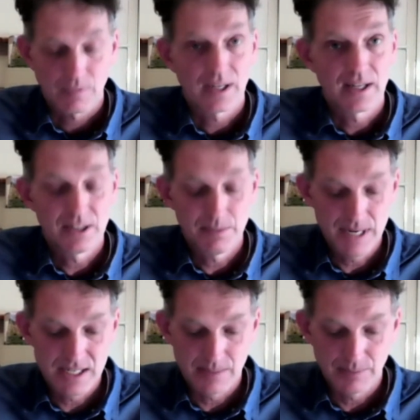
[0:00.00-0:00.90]
In the
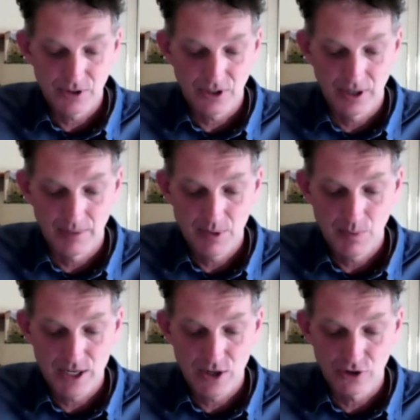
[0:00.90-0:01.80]
medium term,
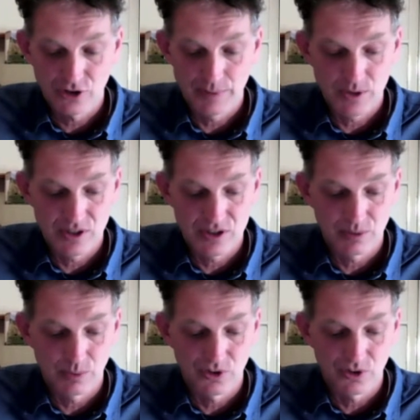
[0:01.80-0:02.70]
we contributed
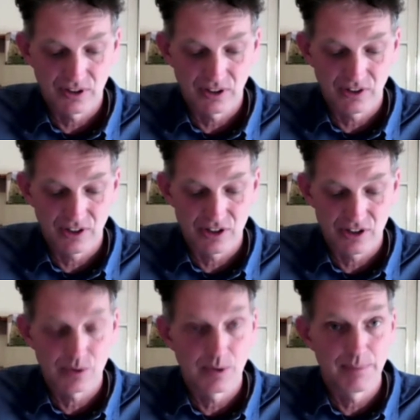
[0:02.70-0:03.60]
towards the decision
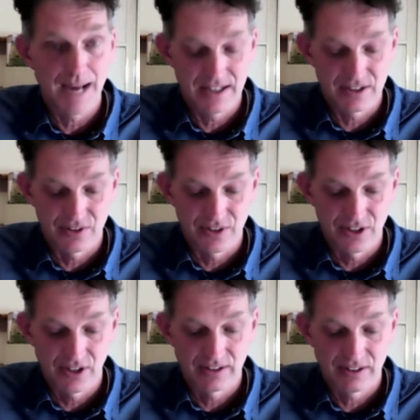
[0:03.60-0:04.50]
to abandon the
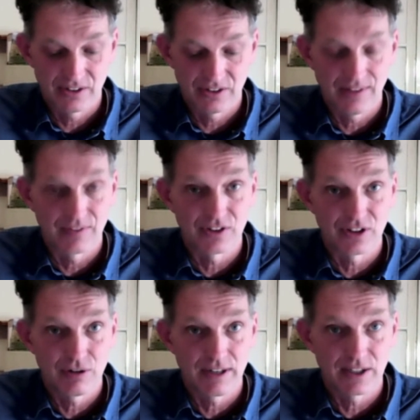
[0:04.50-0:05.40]
1970
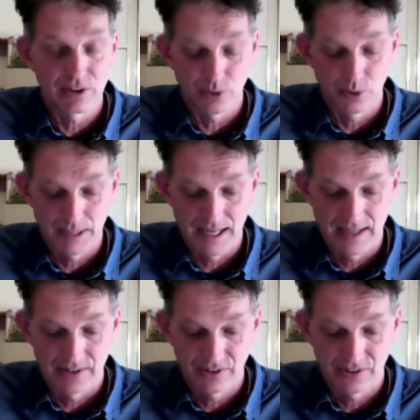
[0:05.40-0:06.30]
cricket tour
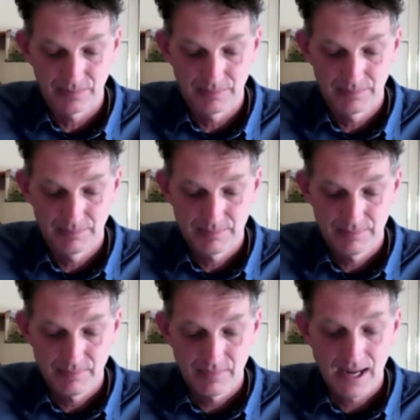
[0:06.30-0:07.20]
plans.
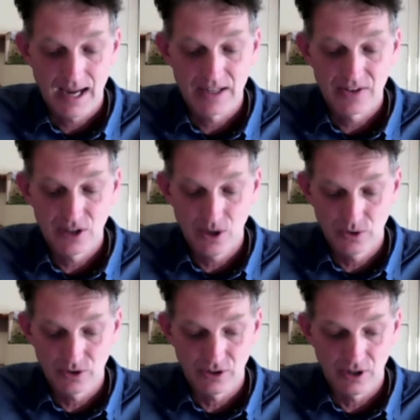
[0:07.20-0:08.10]
And in the
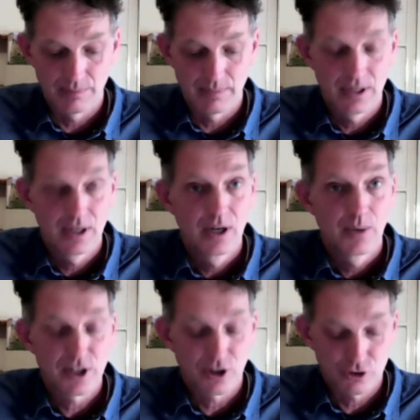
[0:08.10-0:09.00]
long term,
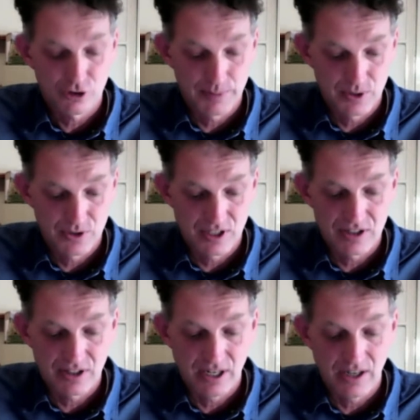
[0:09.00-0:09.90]
we contributed
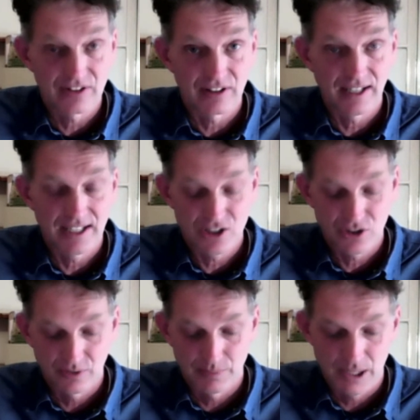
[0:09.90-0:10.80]
to the isolation
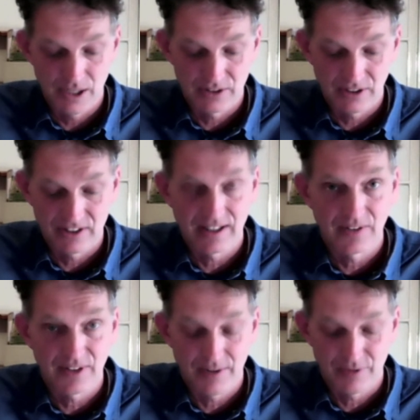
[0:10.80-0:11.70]
of apartheid
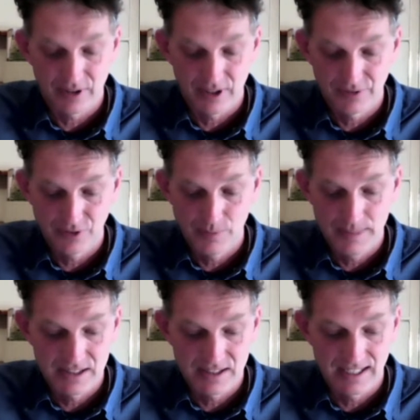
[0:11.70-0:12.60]
South Africa from
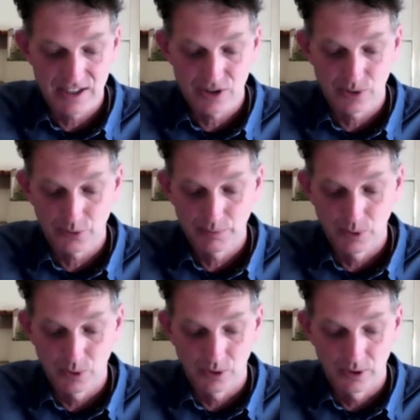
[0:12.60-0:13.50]
international
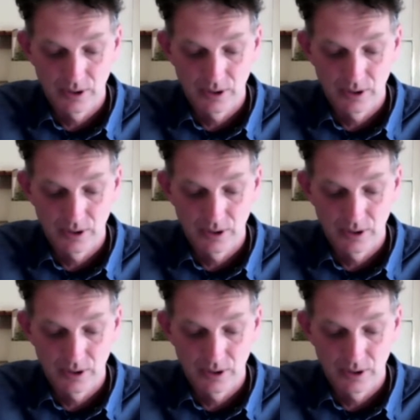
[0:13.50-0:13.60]
sport,